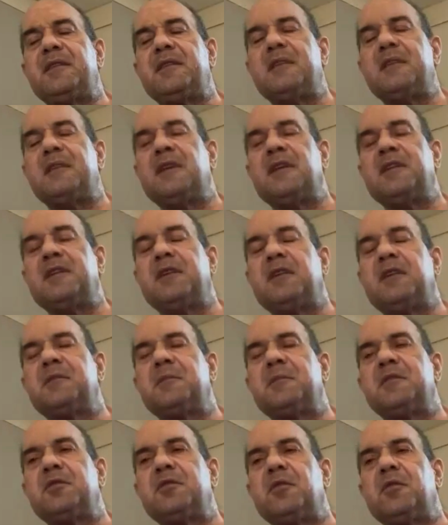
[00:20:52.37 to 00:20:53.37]
the sesame
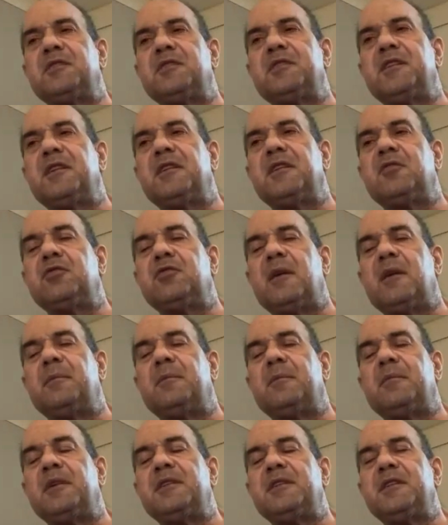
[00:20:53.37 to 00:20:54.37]
dorsi and the
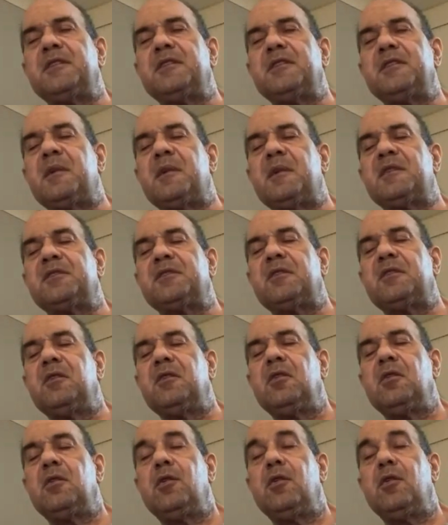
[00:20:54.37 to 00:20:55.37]
trapezius muscle,
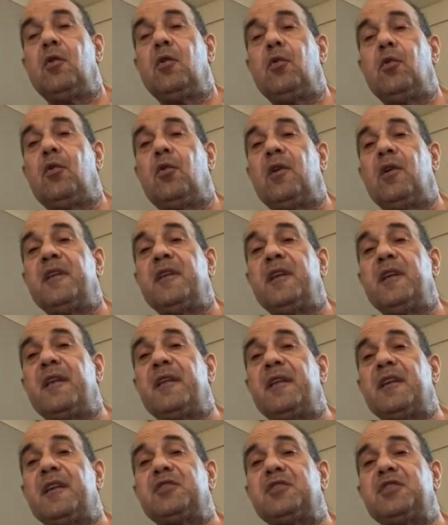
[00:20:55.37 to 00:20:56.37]
or the
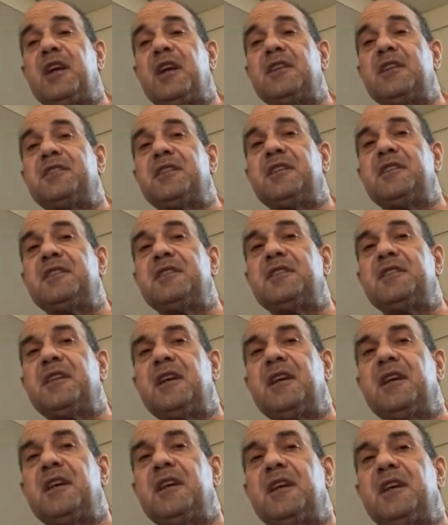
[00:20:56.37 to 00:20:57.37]
other chance is
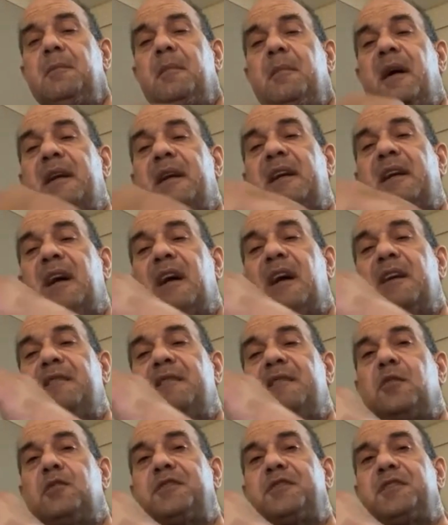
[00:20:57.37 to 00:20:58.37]
my
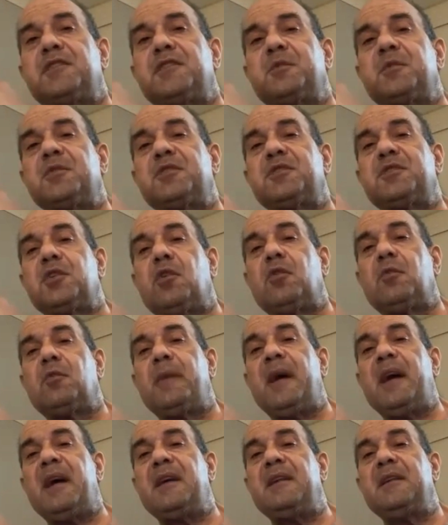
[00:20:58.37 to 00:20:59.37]
kyphosis was so
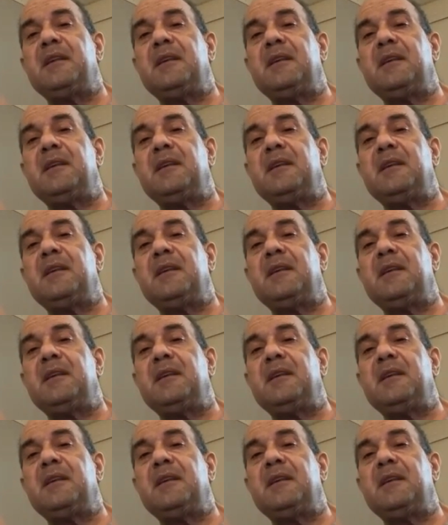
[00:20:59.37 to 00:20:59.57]
bad